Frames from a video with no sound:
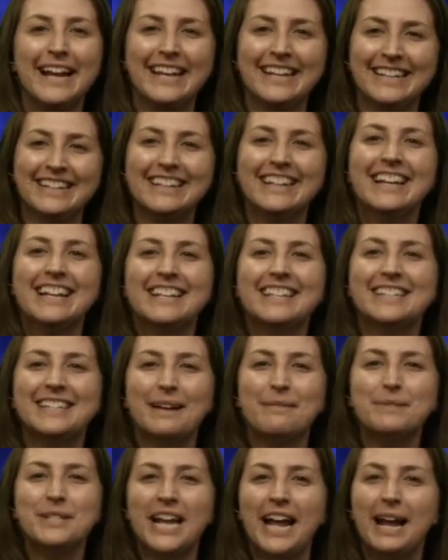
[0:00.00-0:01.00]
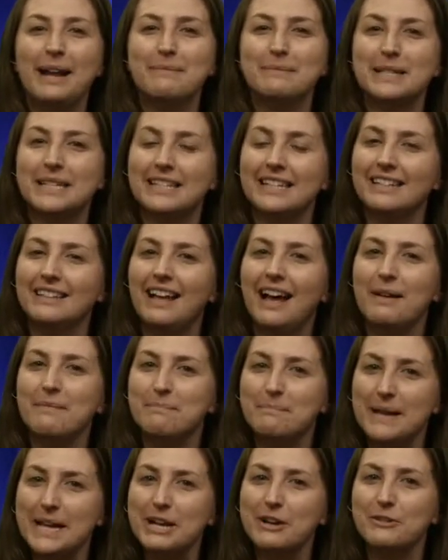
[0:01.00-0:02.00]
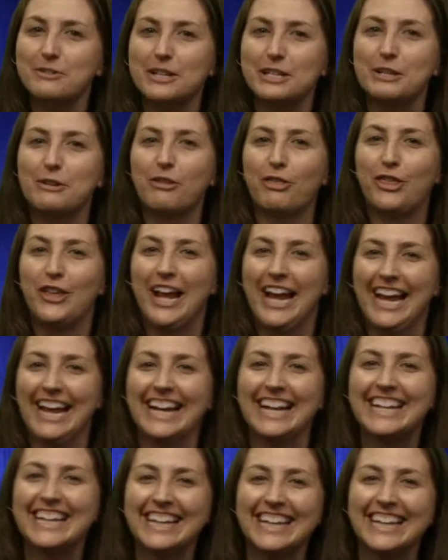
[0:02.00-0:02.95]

And sometimes it's a lot bigger than you think.